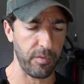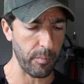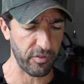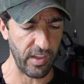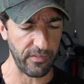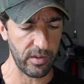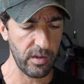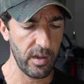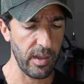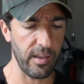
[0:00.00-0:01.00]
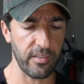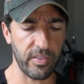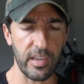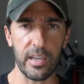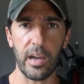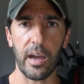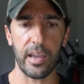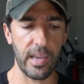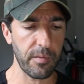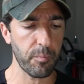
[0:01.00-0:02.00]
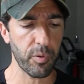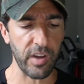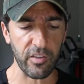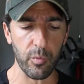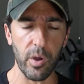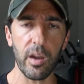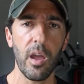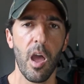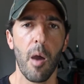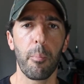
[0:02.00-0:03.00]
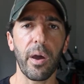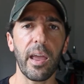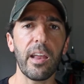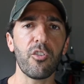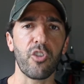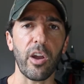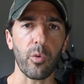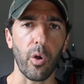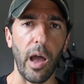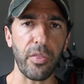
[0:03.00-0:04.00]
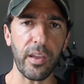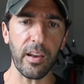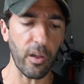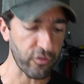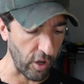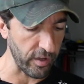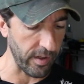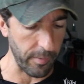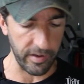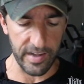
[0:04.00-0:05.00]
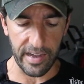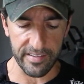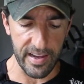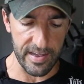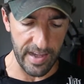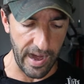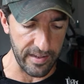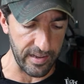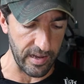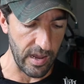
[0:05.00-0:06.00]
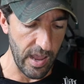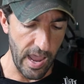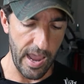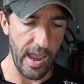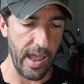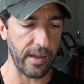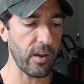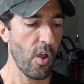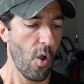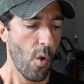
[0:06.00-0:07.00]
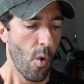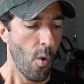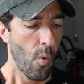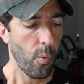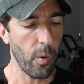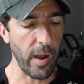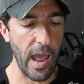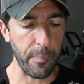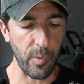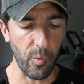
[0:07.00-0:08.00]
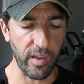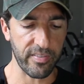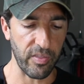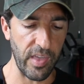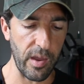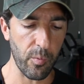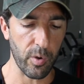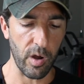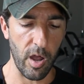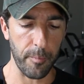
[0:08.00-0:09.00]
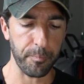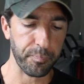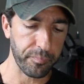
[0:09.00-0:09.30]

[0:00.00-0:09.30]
number 7 is the heat protection one. But in general, I think it all started in about 1990, and what happened was that they were,